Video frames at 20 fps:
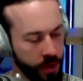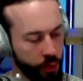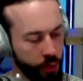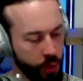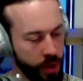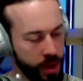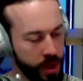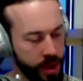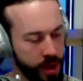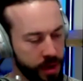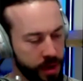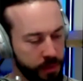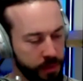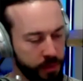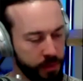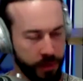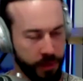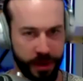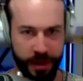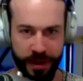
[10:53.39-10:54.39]
we
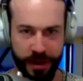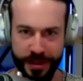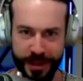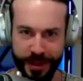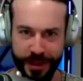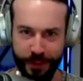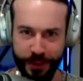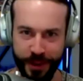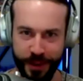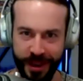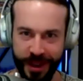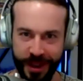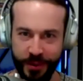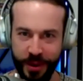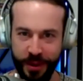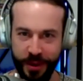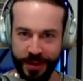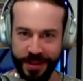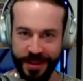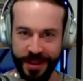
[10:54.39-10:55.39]
have uh, a sense of touch,
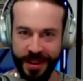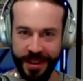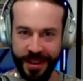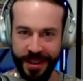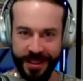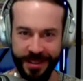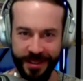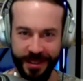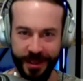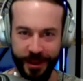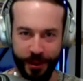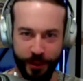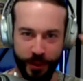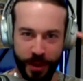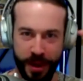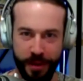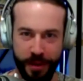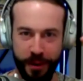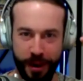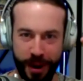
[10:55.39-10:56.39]
we have a, a you know,
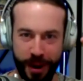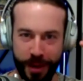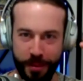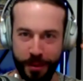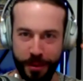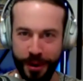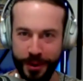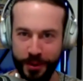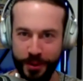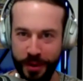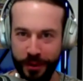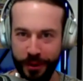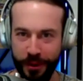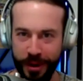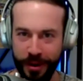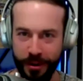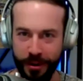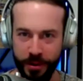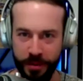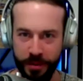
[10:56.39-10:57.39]
we have our eyeballs, we have our
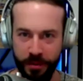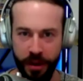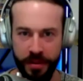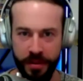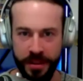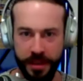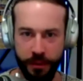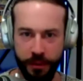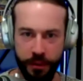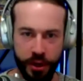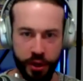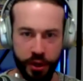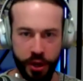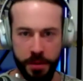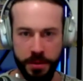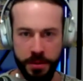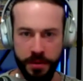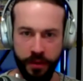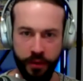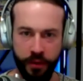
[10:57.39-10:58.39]
ears, we have all these different
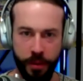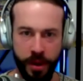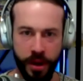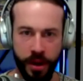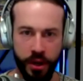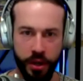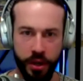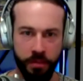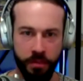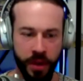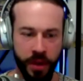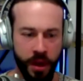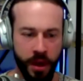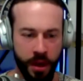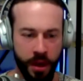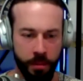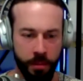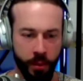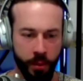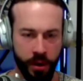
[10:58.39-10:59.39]
streams of information,
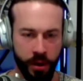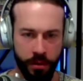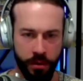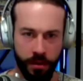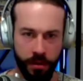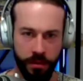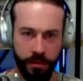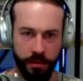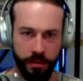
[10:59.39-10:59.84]
but we don't